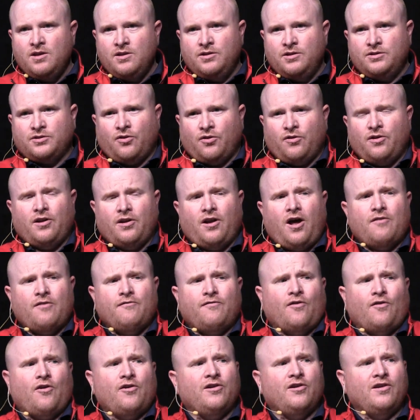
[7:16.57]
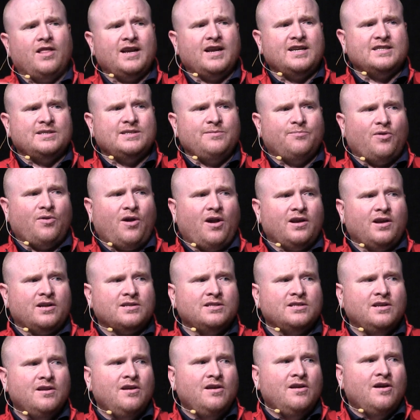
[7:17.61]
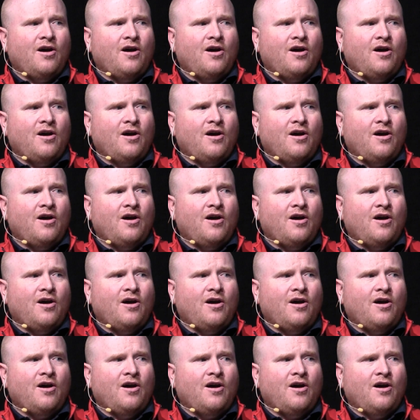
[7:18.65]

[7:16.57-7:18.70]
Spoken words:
You turn it on for all your legacy products,